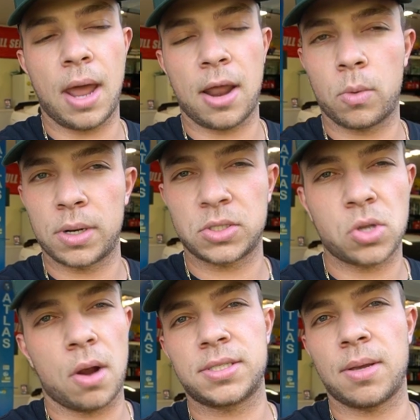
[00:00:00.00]
I don't want to
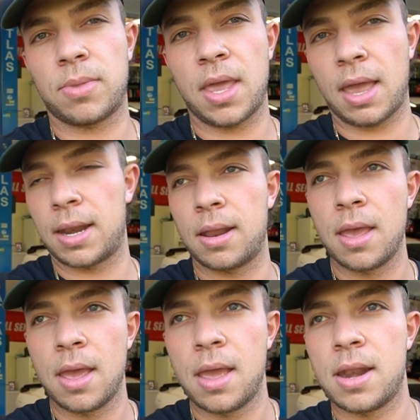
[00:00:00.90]
start something and
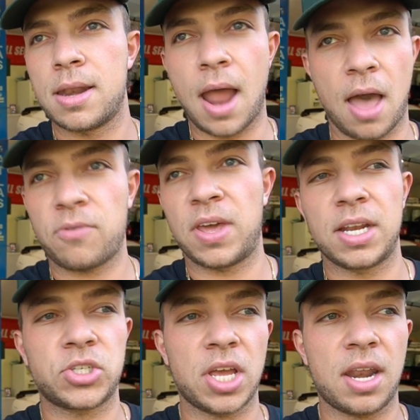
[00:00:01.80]
not
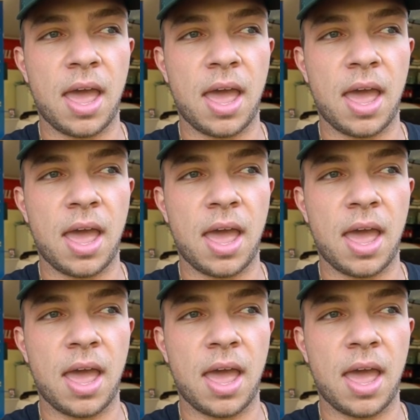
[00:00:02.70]
finish it.